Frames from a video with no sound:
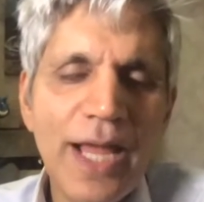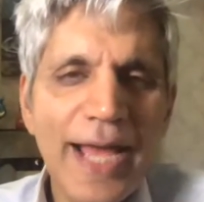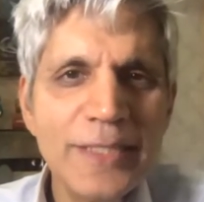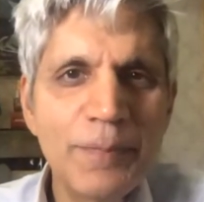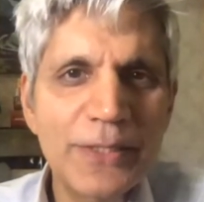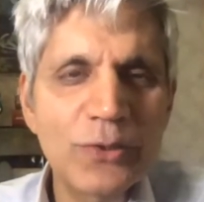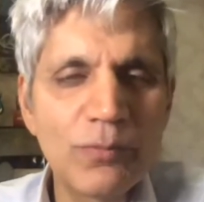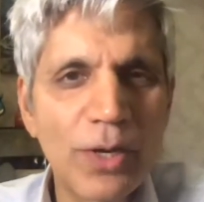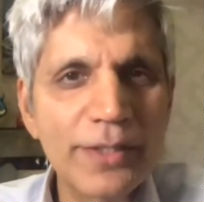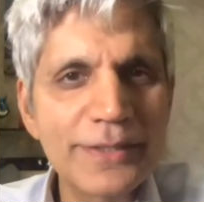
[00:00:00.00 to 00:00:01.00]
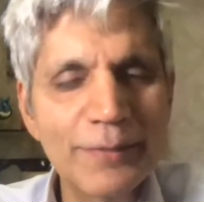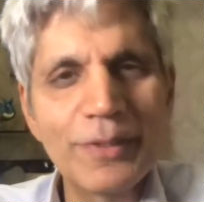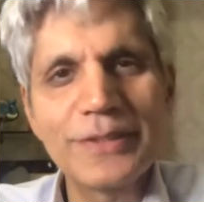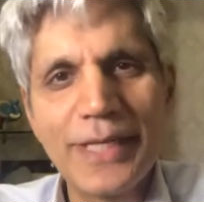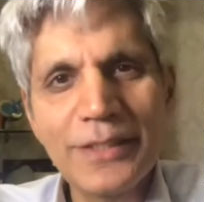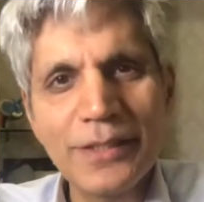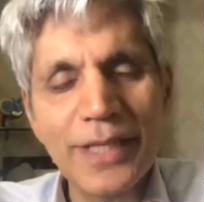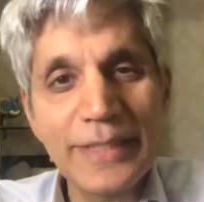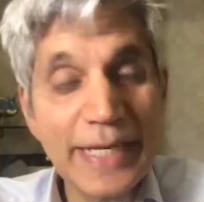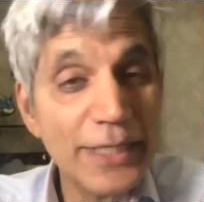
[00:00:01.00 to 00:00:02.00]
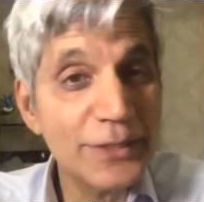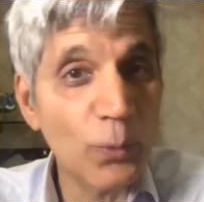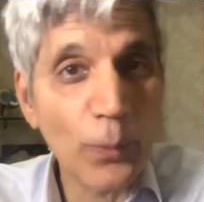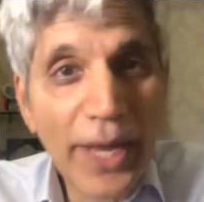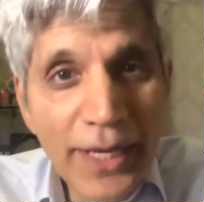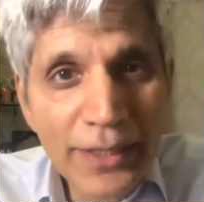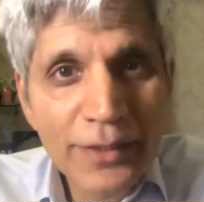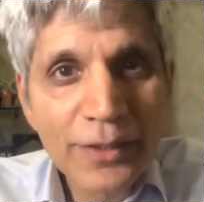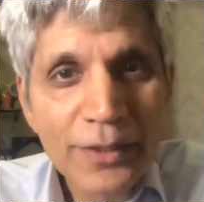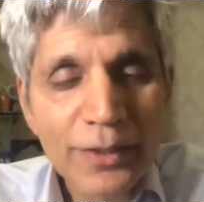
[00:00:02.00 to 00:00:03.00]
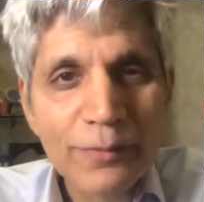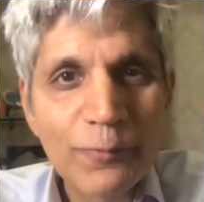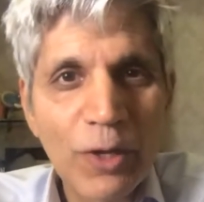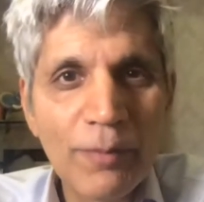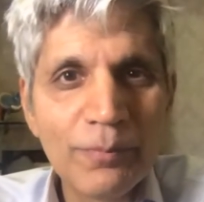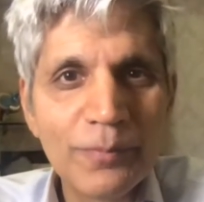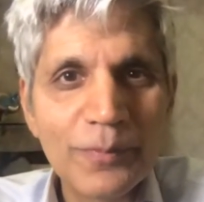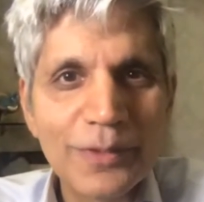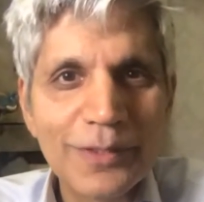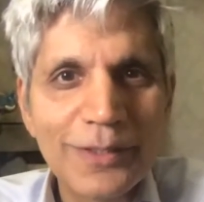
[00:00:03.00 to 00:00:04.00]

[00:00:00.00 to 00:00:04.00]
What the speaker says: aspects of modern civilization that take us away from,